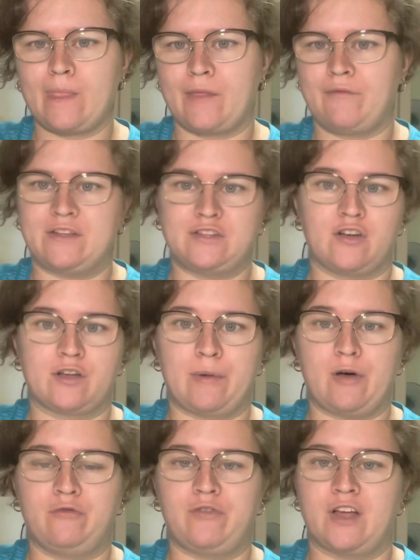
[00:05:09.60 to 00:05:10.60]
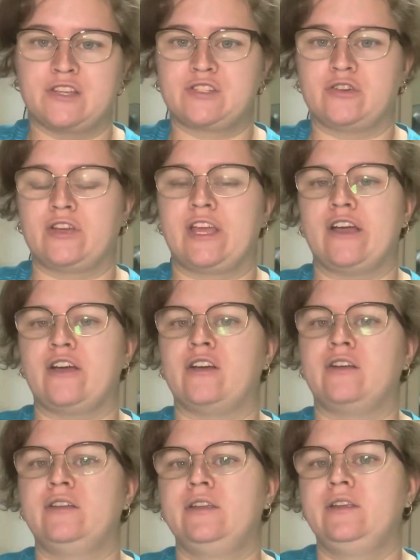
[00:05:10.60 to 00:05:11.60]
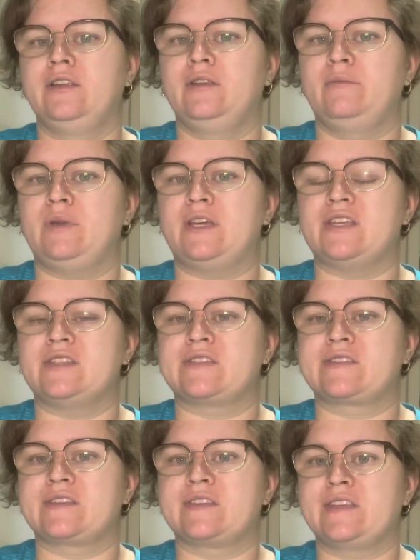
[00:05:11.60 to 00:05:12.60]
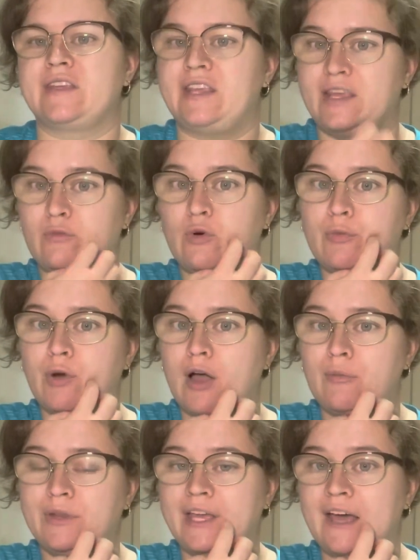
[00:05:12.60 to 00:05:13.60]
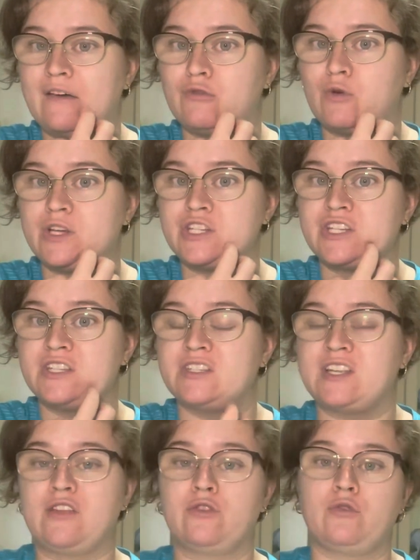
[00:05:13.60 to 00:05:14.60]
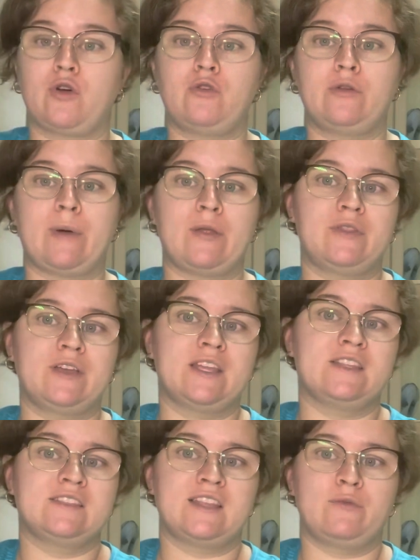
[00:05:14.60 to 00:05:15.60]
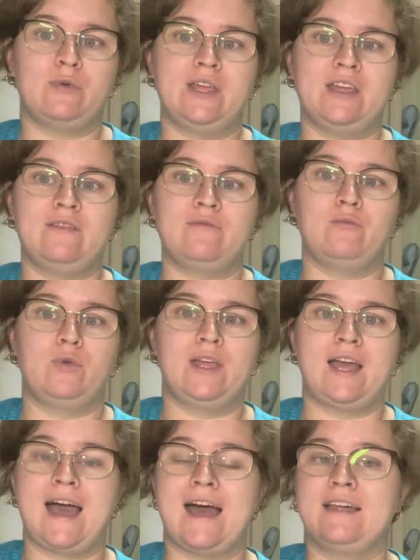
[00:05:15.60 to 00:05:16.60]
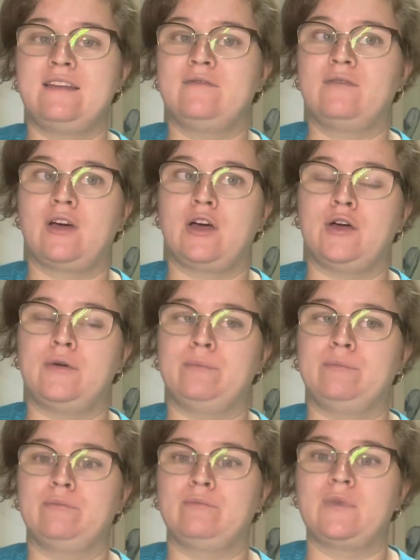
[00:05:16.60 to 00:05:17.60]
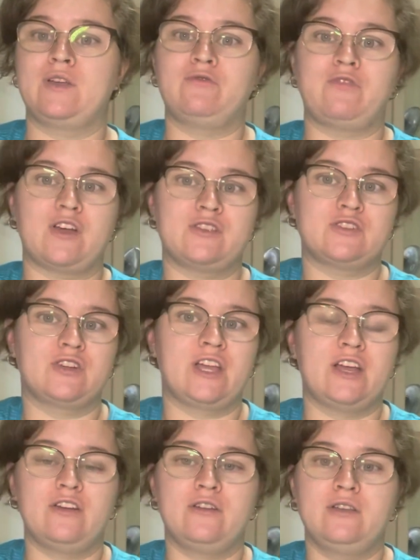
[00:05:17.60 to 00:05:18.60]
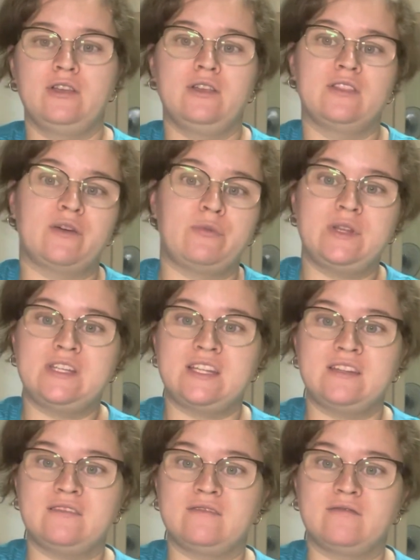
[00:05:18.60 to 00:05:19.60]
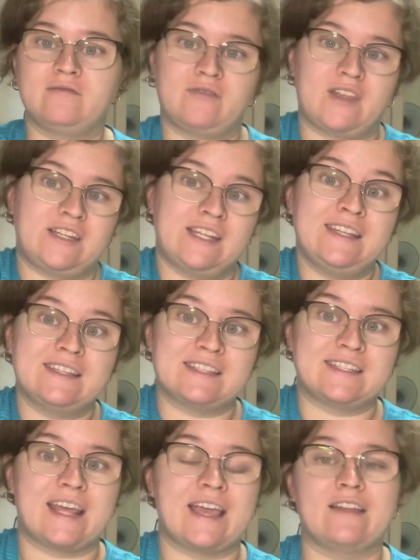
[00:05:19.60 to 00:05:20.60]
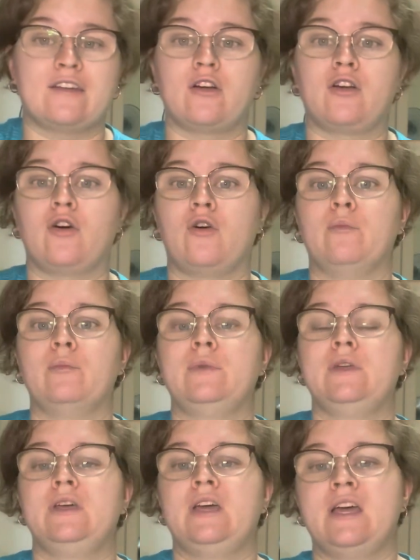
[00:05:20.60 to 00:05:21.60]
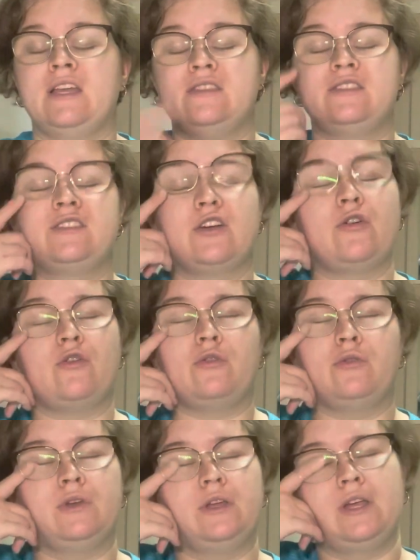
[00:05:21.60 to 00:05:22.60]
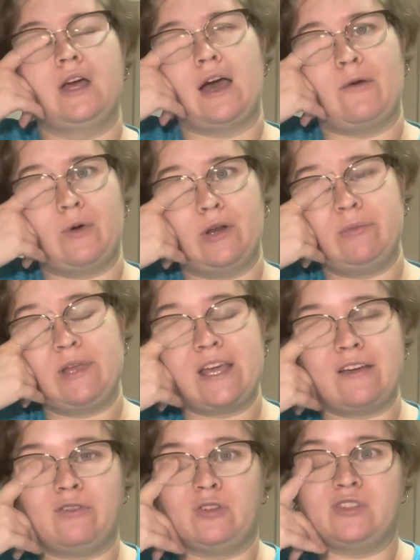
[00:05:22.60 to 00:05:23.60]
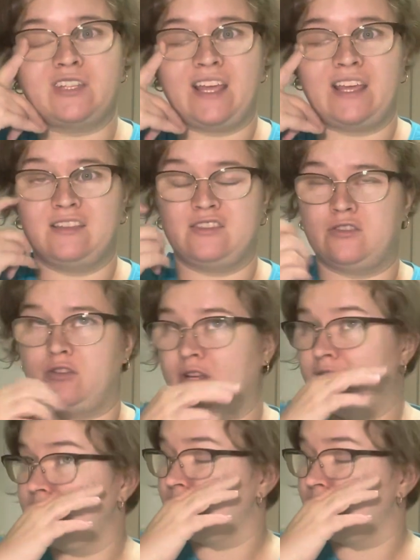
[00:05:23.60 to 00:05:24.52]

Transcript: that talk about foster care, because he will probably have questions down the road about the kids that we we had um, in foster care that we didn't that didn't stay in our home, and so I want to be able to answer his